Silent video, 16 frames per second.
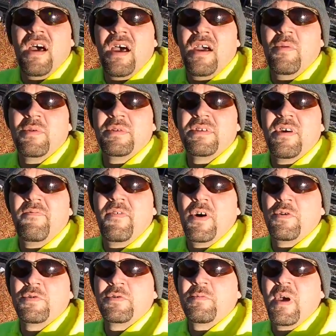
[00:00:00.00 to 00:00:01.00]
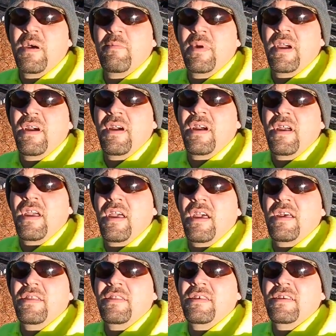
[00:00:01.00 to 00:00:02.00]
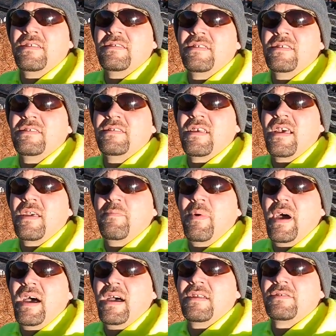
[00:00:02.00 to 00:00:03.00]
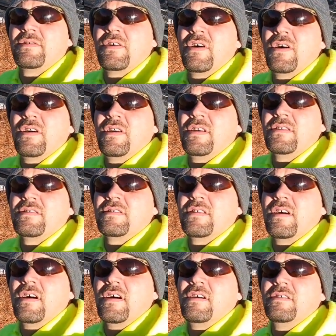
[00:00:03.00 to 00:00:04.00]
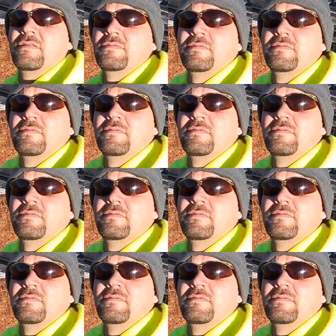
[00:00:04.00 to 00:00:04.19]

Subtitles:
Hey, what's up folks, Matt Berry, and this is a pine straw install.